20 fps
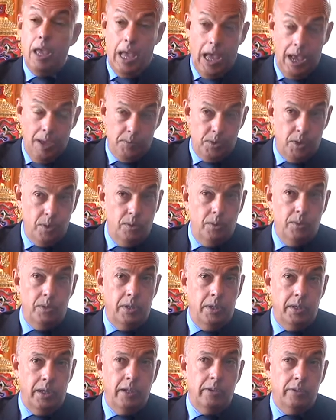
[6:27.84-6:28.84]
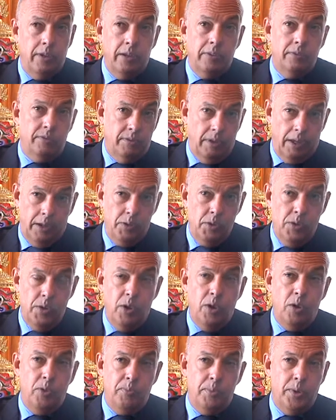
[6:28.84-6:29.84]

Absolutely, so and, and, and you know,